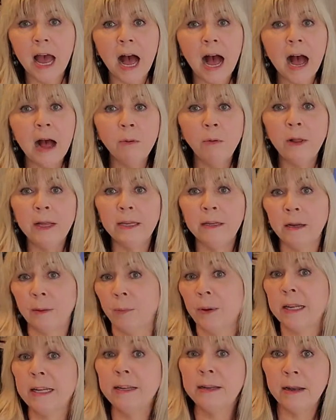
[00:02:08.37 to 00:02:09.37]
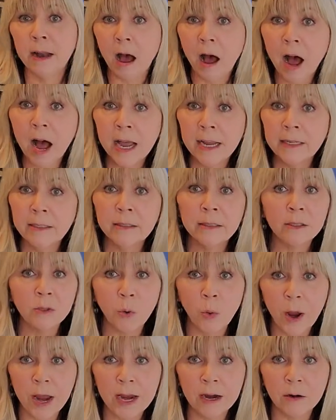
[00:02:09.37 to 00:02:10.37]
I will end up with nine
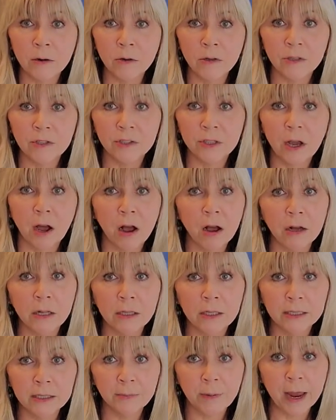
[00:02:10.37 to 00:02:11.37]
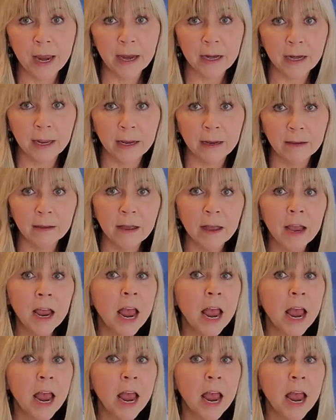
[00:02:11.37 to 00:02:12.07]
squares on this painting.